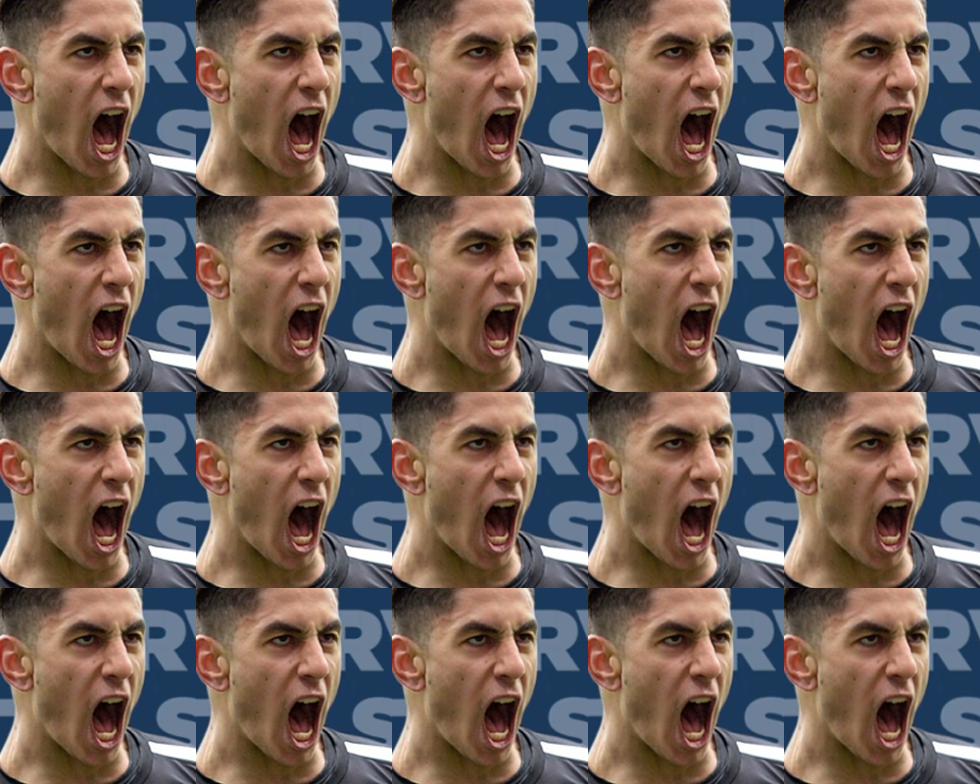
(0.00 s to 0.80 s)

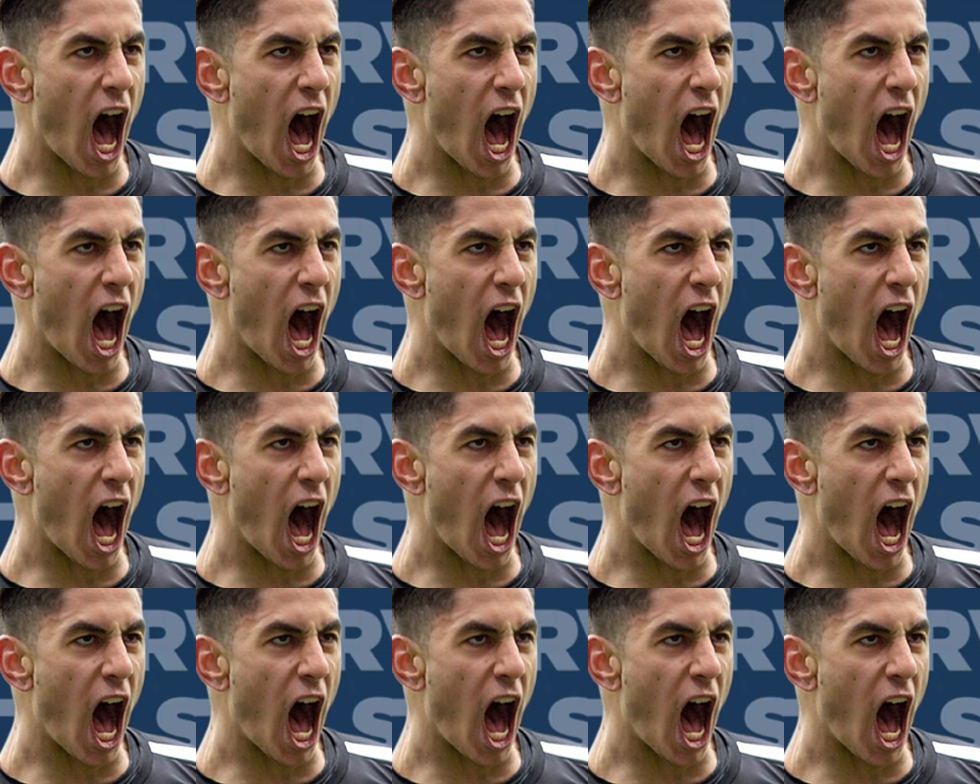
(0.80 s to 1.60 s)

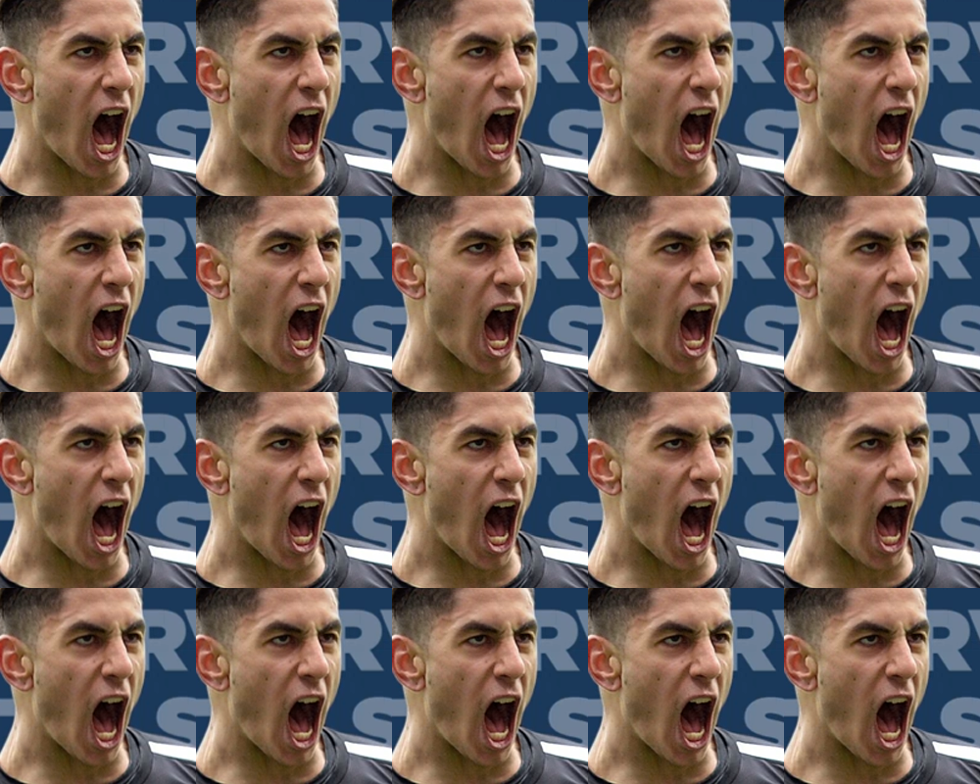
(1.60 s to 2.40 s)

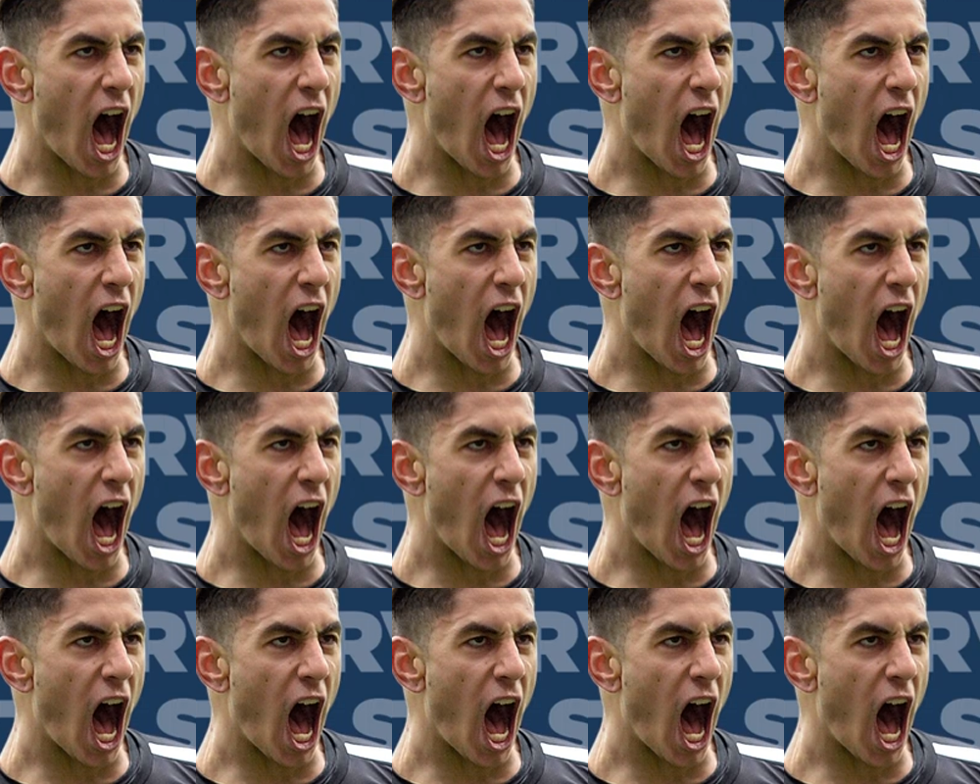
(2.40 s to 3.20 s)

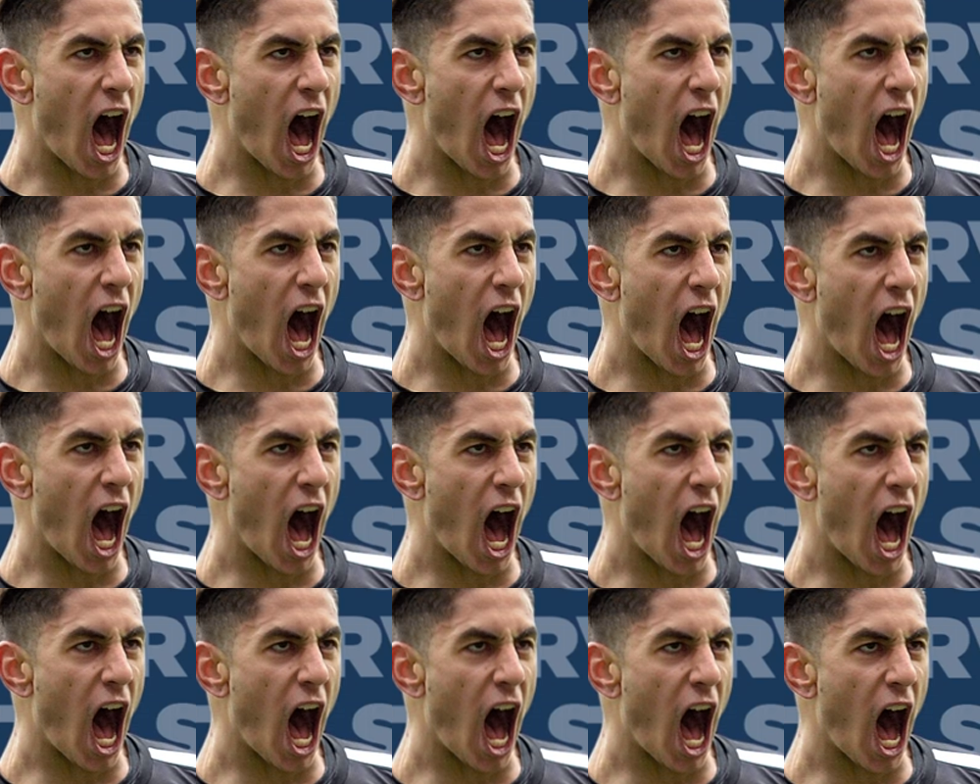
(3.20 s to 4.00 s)

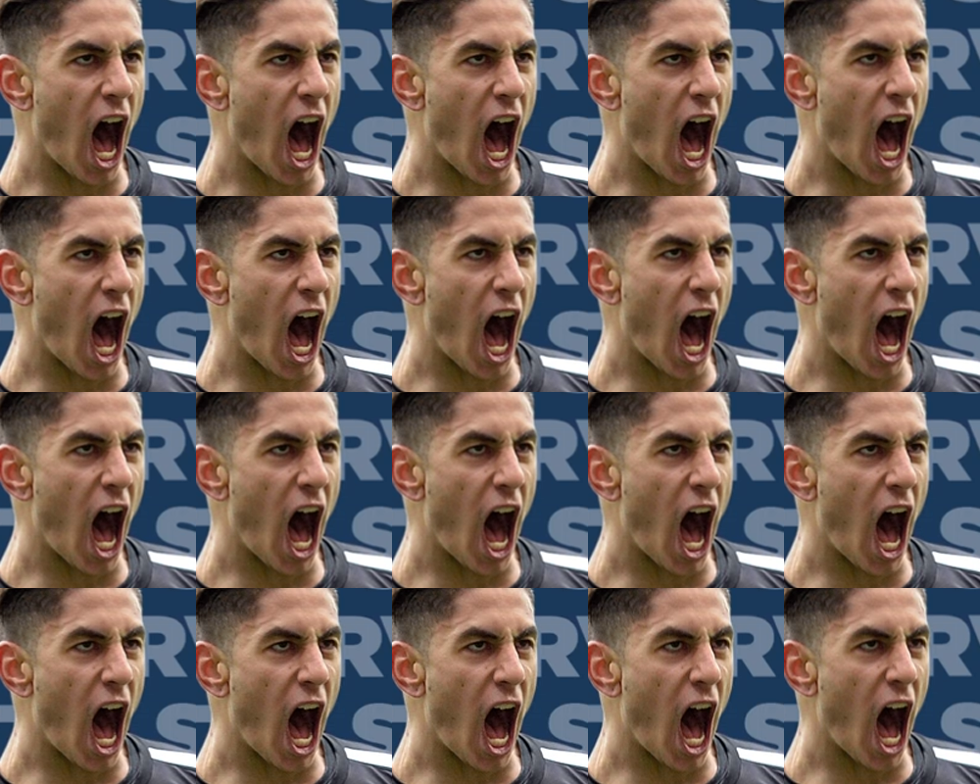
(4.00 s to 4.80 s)

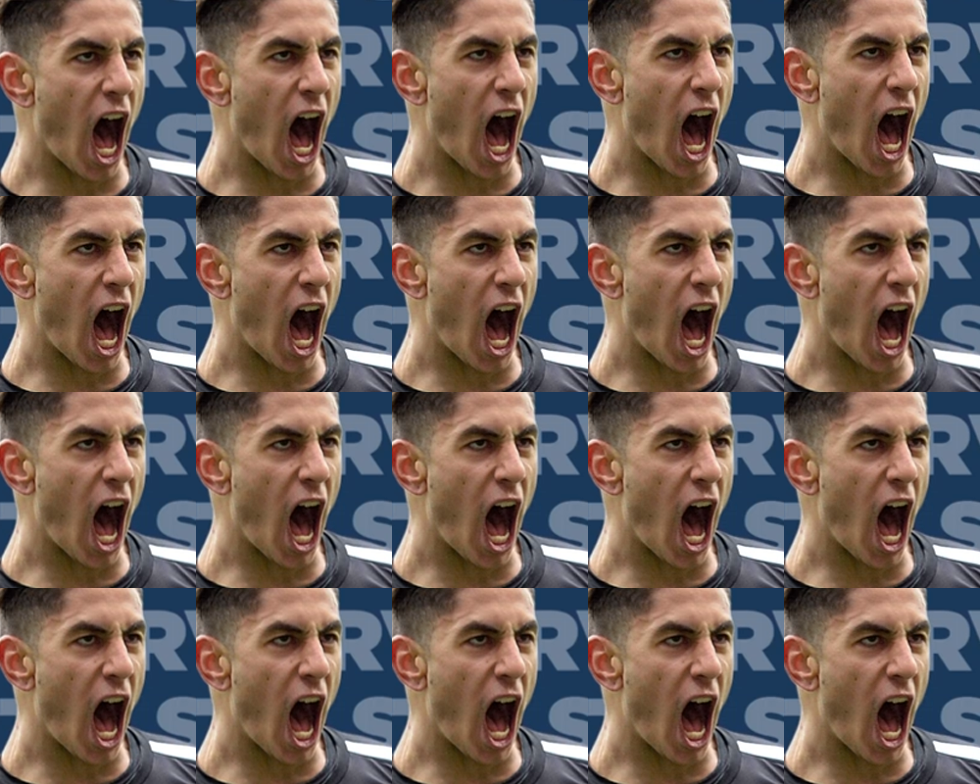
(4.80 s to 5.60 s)

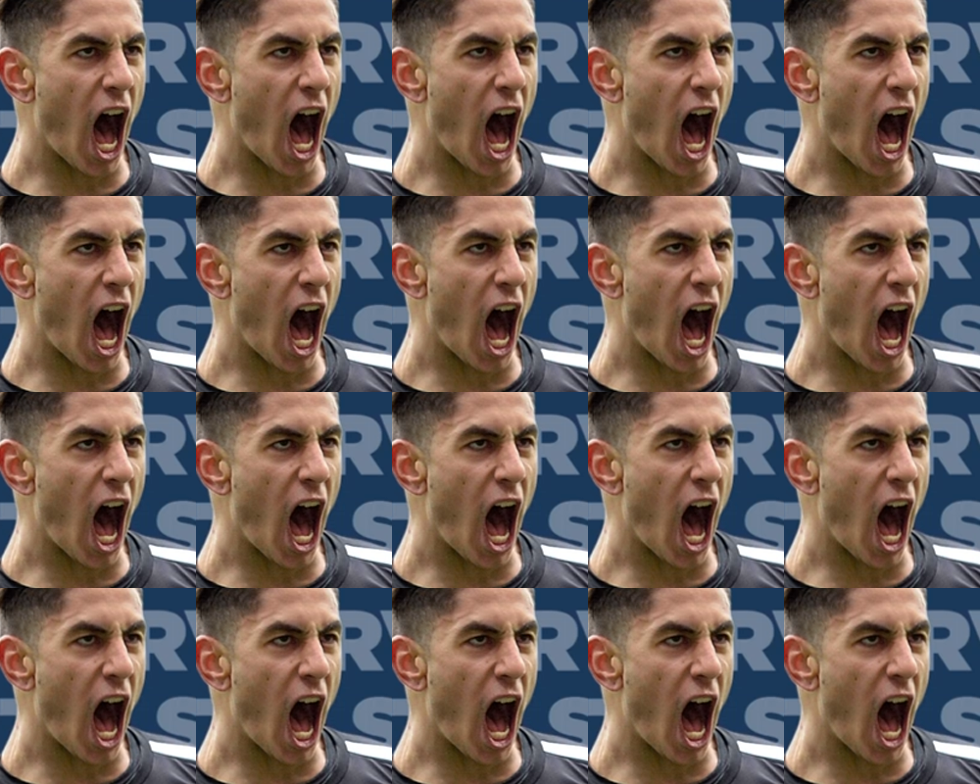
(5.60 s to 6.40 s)

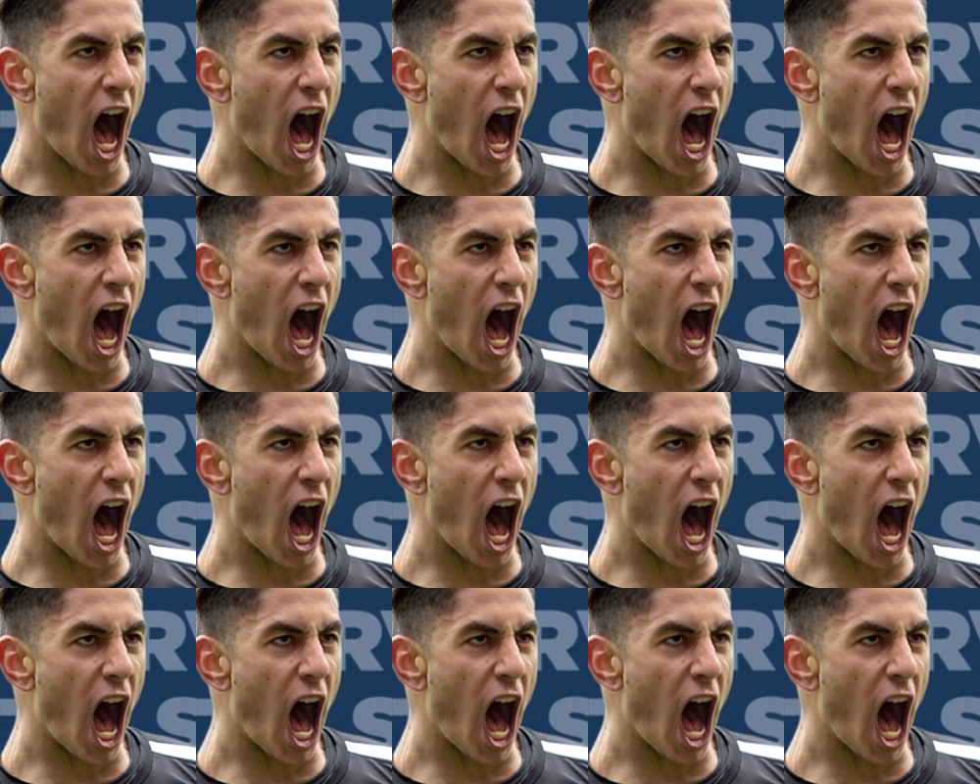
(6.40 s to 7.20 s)

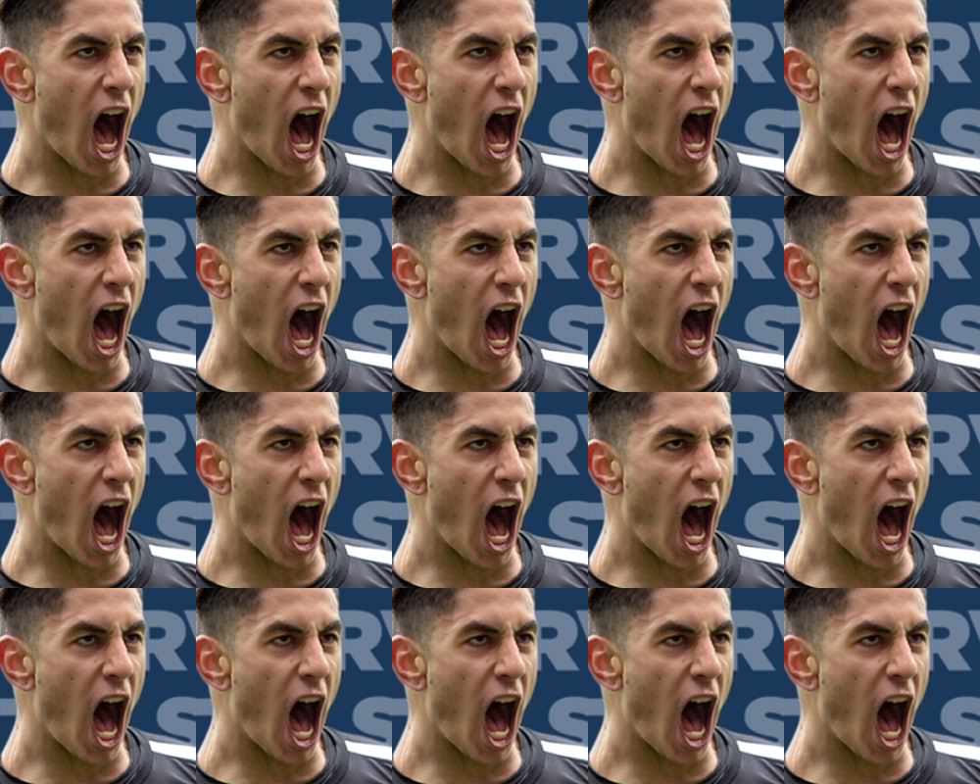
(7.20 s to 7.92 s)
No words are spoken by the person on screen.